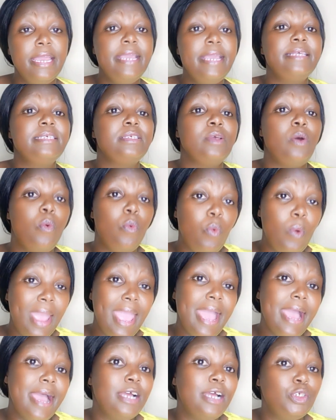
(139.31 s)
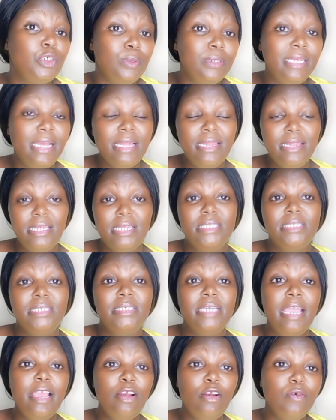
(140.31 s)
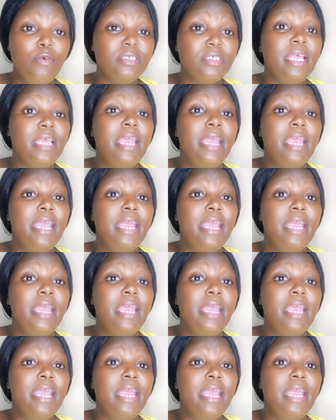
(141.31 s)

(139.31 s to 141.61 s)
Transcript: is where to get these Shylocks